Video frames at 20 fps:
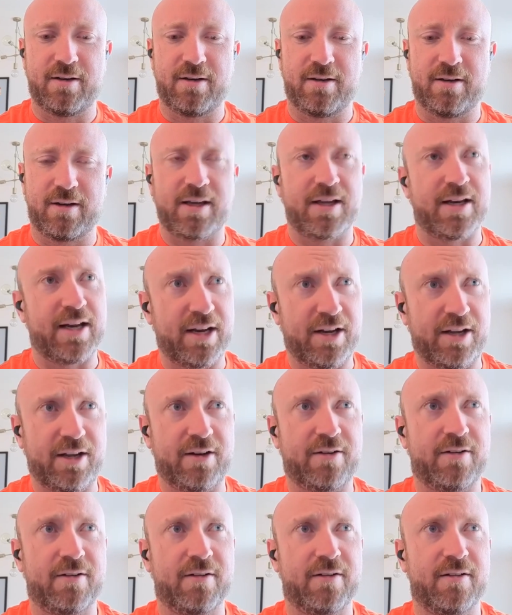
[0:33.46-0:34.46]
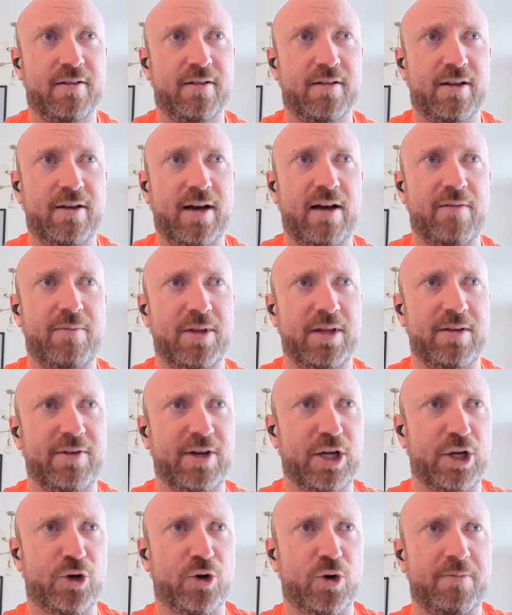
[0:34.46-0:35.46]
Canadian. I've been
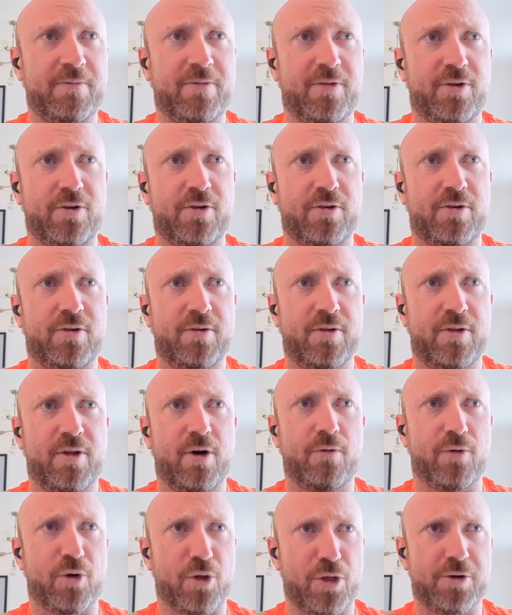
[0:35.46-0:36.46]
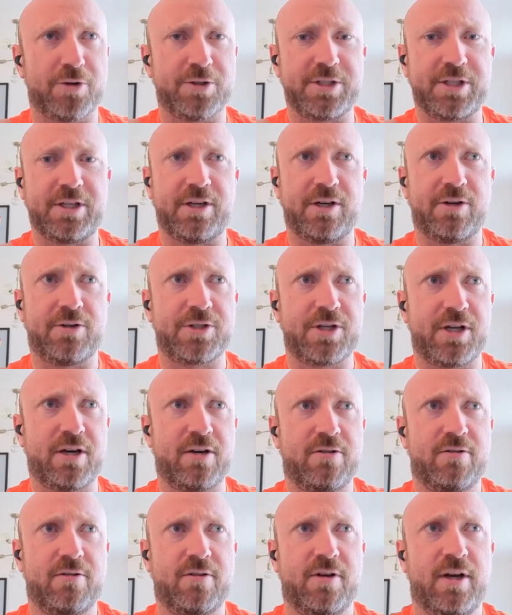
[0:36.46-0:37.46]
living in Europe for over 13 years
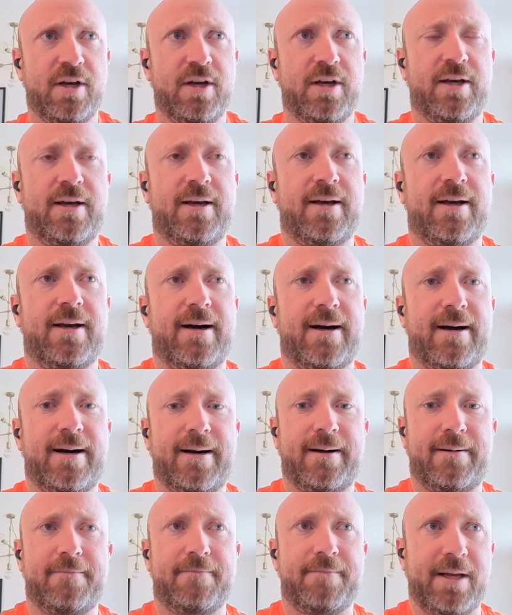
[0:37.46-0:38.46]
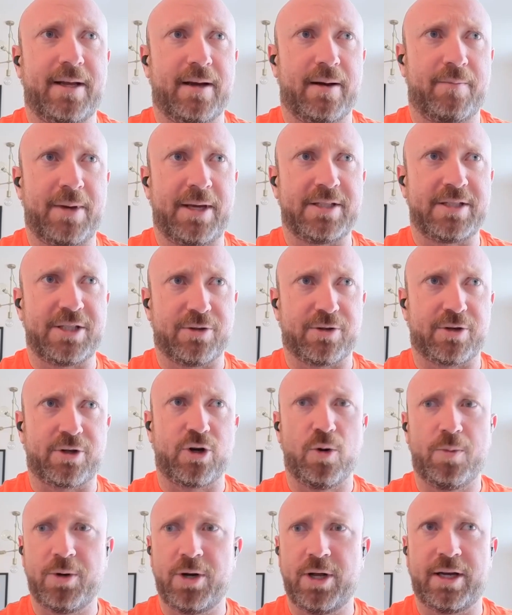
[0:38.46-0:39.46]
now. I'm based here in
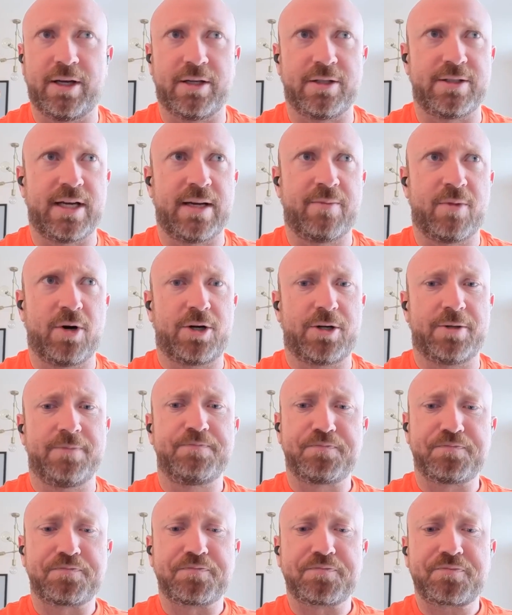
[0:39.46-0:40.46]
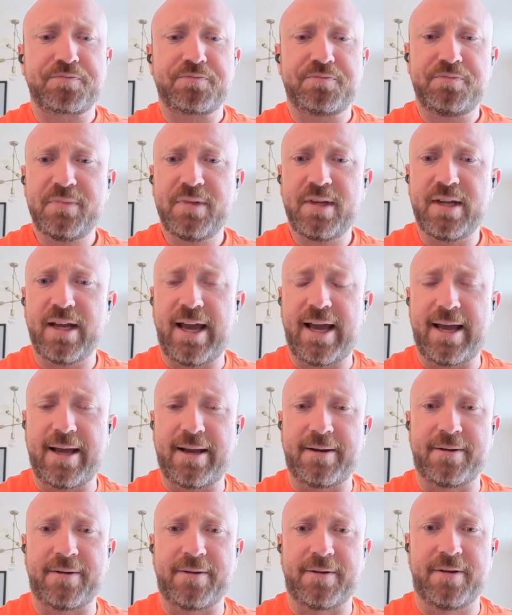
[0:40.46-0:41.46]
Copenhagen, Denmark.
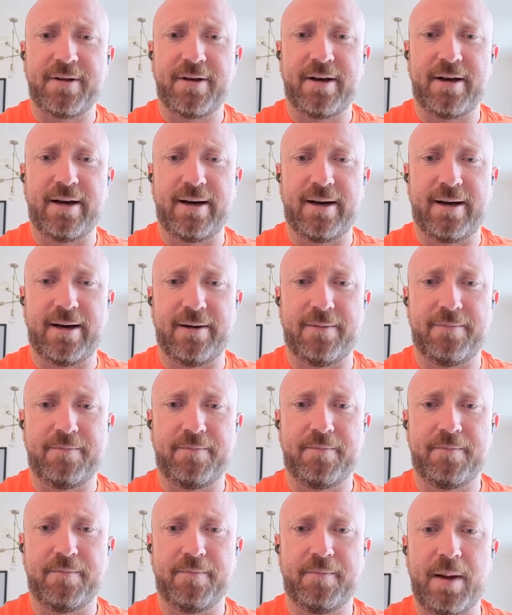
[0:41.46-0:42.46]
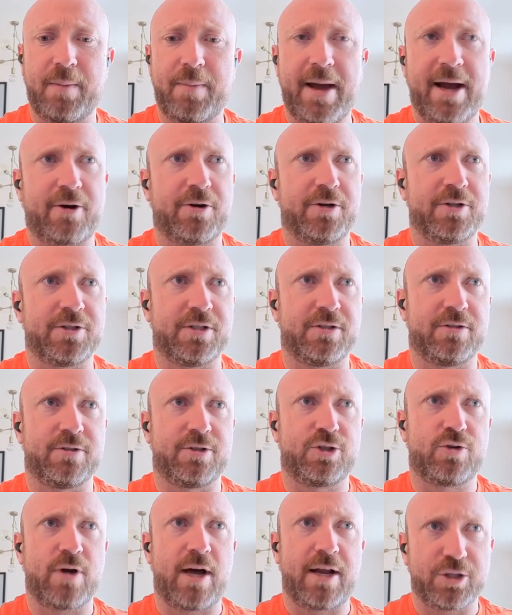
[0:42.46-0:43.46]
And my background is in
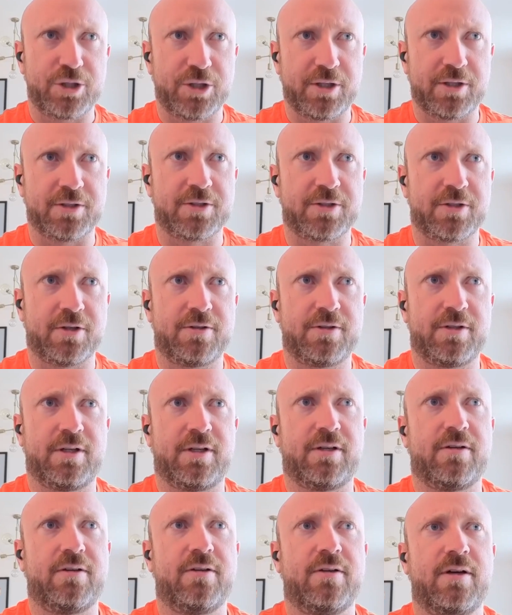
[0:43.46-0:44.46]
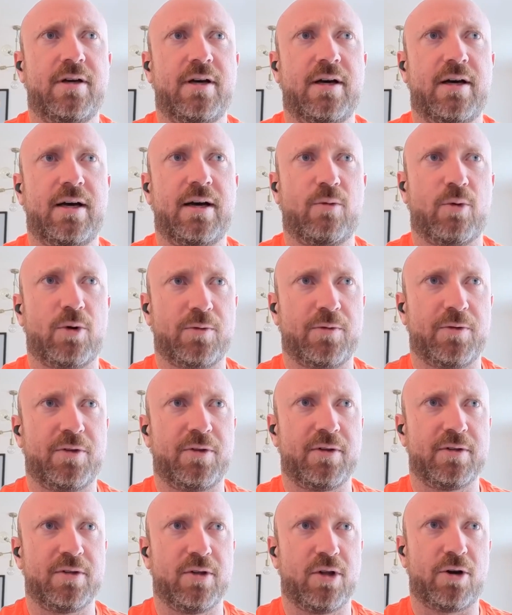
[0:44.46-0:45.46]
strategy consulting. I worked
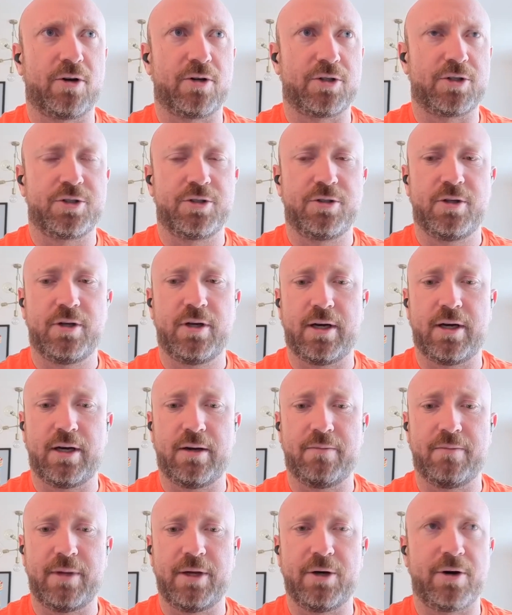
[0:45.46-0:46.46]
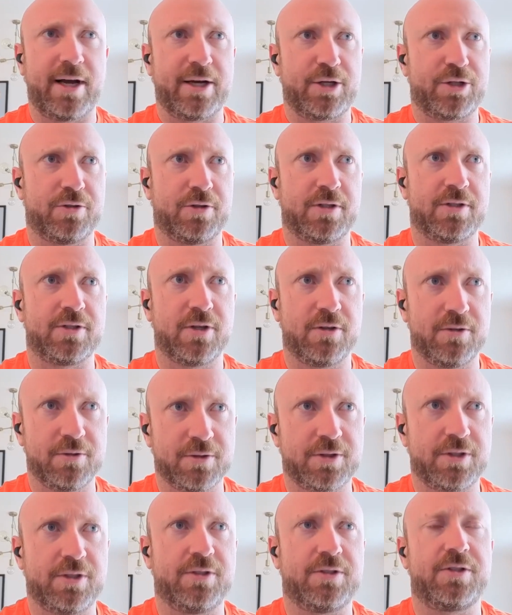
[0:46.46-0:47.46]
with large international
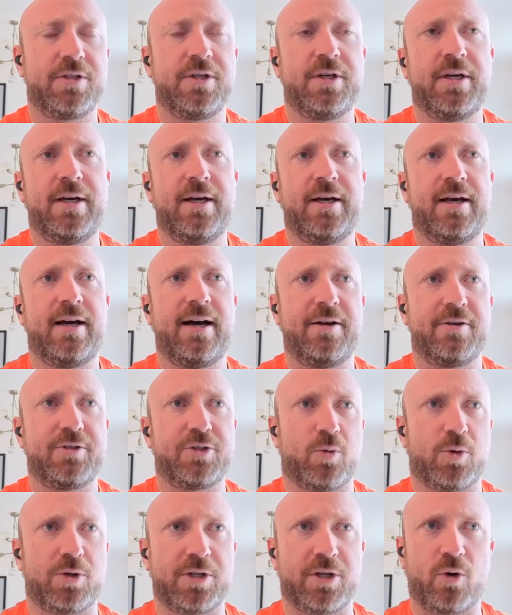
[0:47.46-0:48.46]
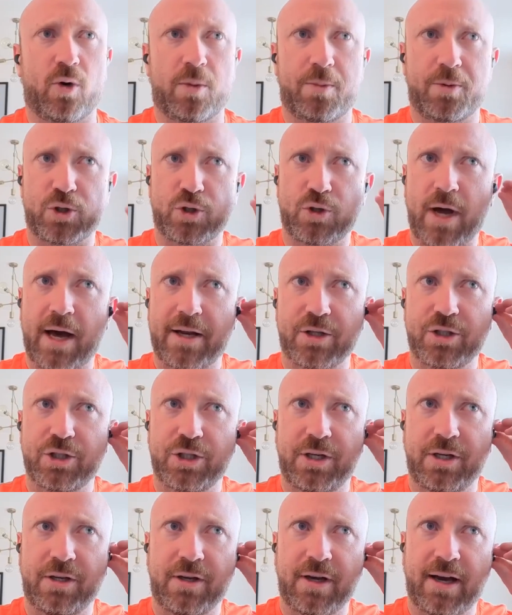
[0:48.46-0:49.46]
consultancies. I also worked in corporate
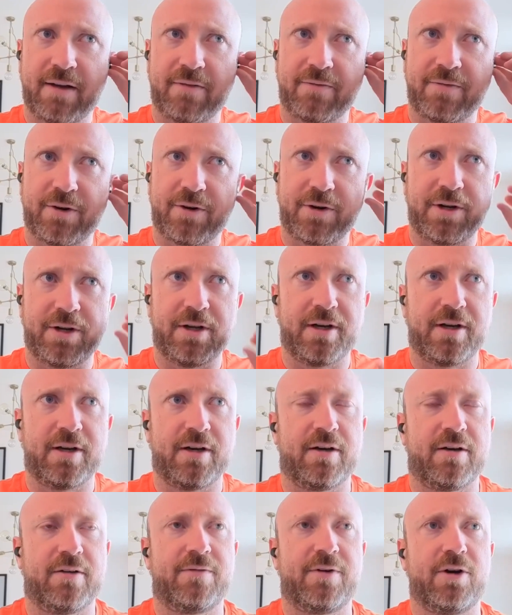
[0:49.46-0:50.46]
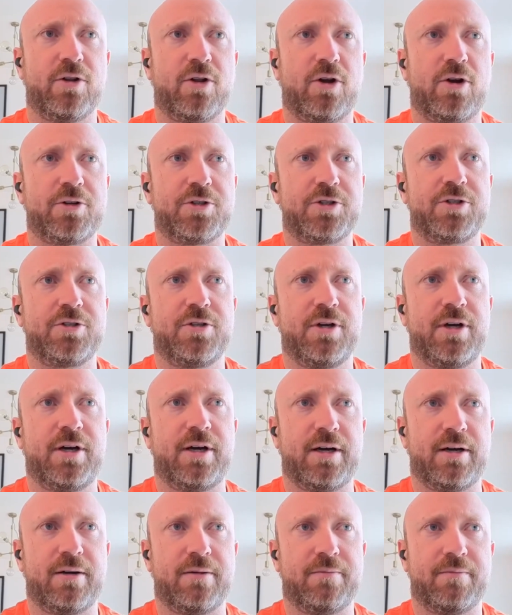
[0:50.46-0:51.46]
strategy at very large
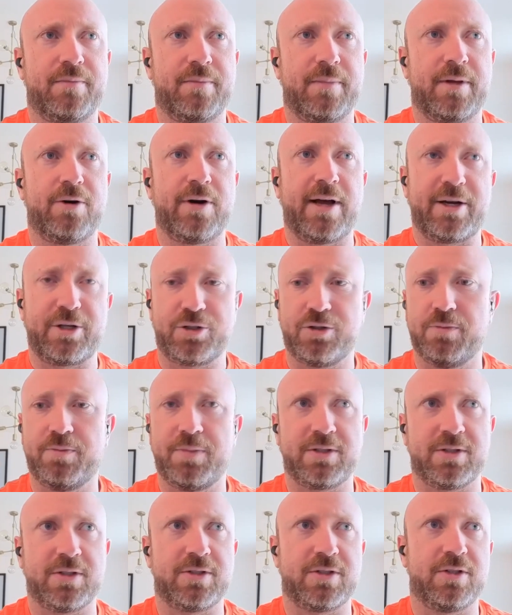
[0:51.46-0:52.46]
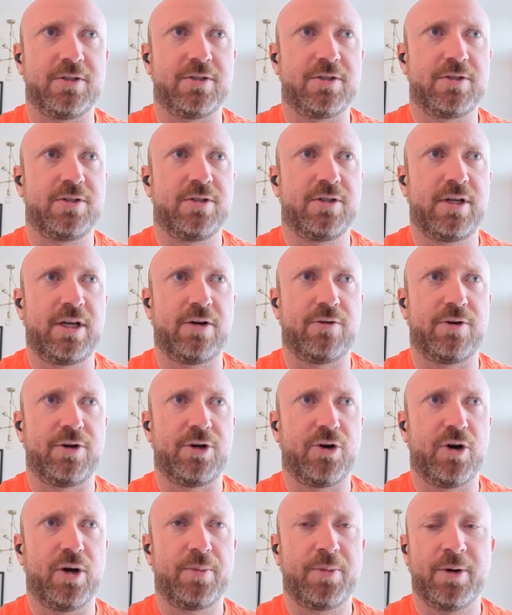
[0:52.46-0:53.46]
international businesses here in
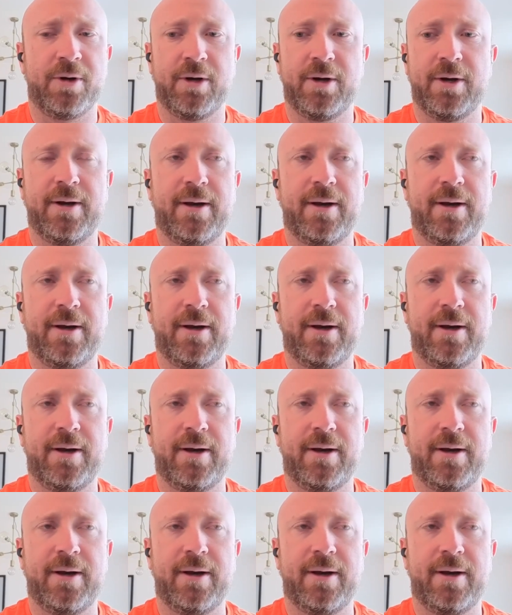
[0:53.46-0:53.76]
Europe.